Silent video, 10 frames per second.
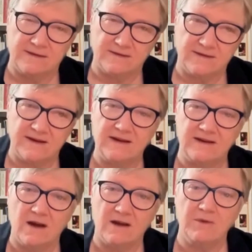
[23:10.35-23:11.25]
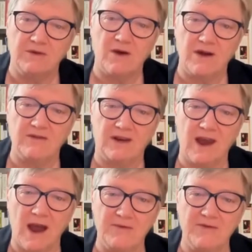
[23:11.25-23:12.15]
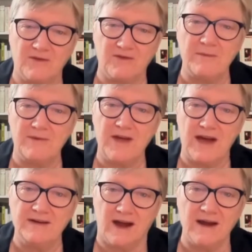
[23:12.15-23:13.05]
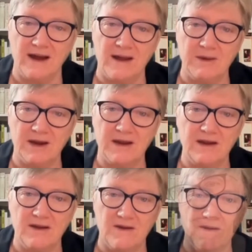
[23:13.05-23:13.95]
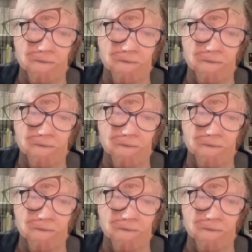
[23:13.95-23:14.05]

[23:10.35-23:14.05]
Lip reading: synod document tries to capture some of that dynamic here.